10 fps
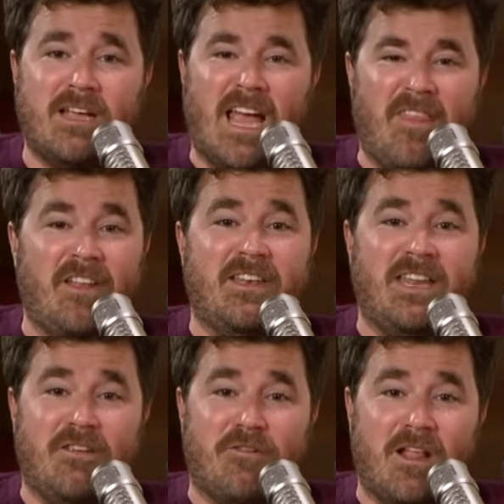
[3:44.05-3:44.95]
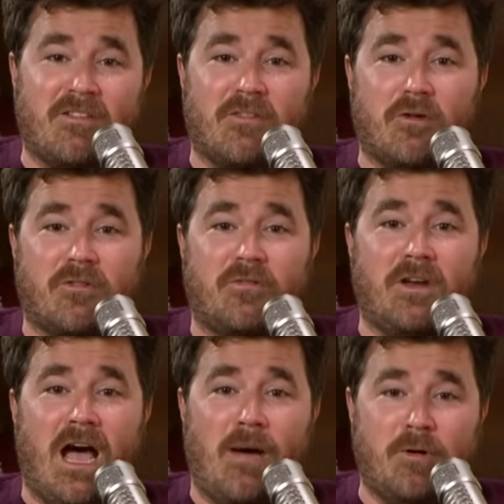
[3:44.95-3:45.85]
and the defense looks
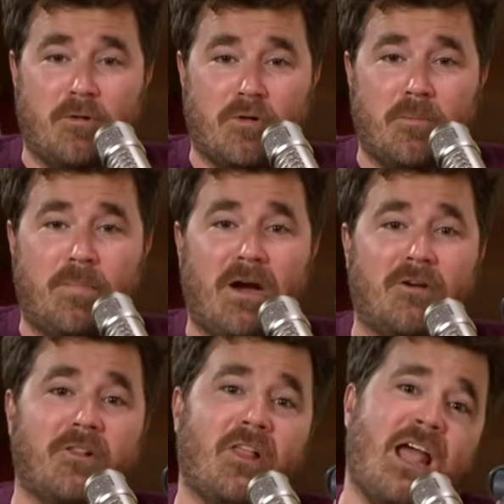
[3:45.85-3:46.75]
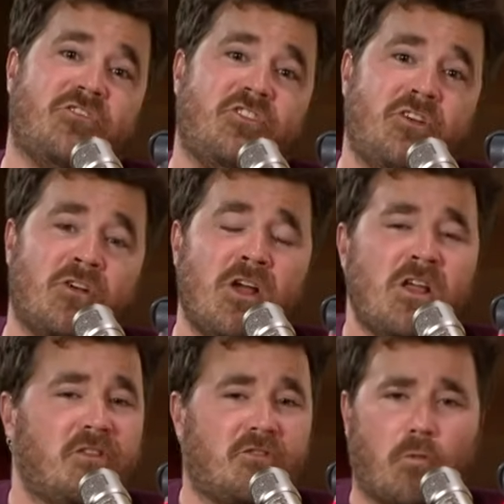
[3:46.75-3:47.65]
phenomenal compared to last year,
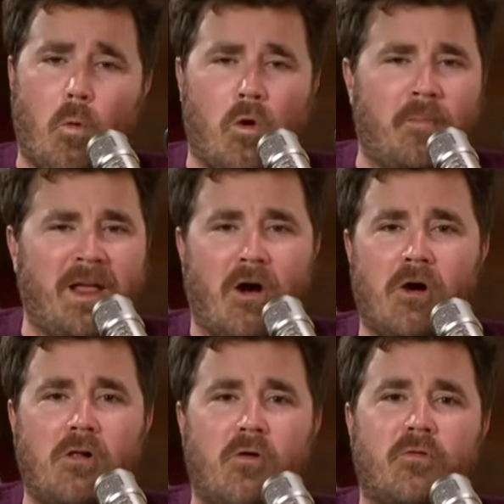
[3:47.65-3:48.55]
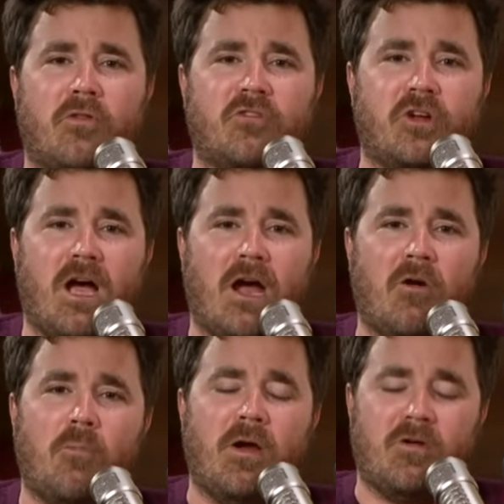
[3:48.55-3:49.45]
swarming all over the
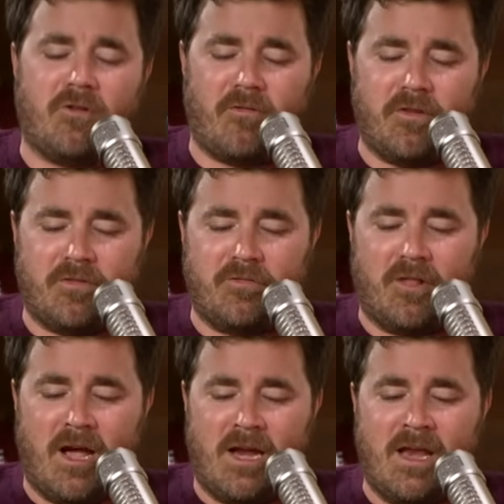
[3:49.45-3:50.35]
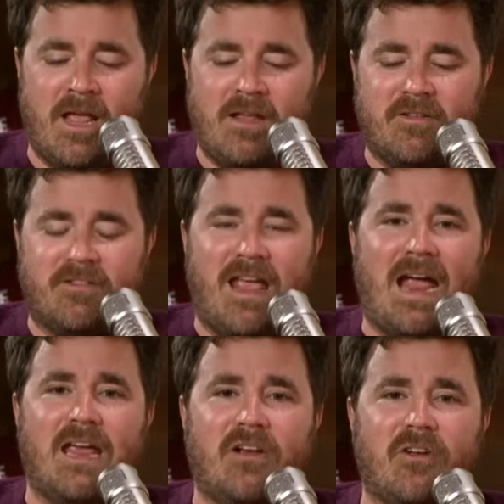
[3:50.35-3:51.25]
Chicago Bears offensive line,
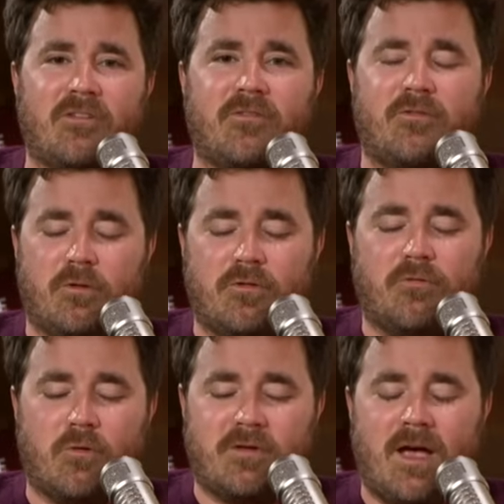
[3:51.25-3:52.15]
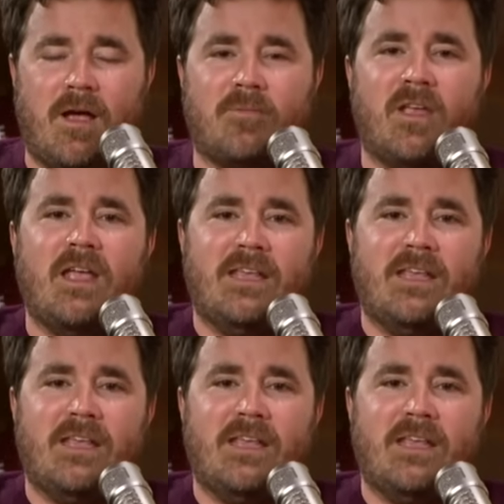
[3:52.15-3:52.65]
sacking Justin Fields 4 times.